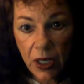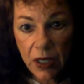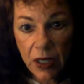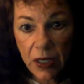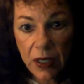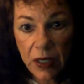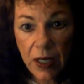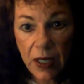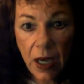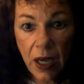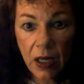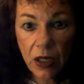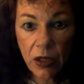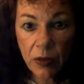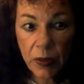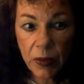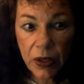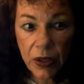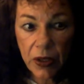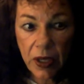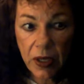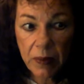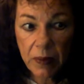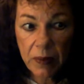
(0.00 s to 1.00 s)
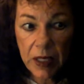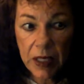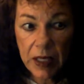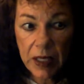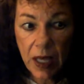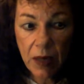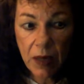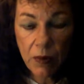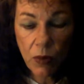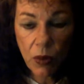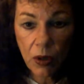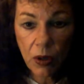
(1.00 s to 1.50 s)
younger, but they
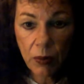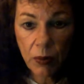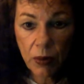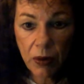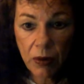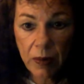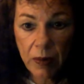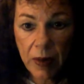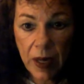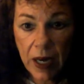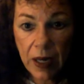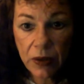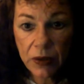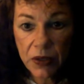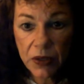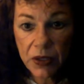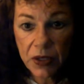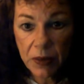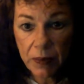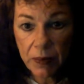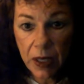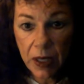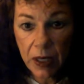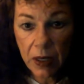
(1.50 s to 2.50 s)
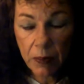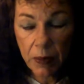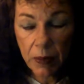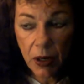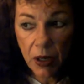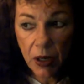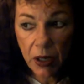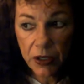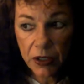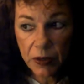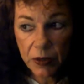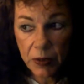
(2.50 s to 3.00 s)
became more pronounced at menopause,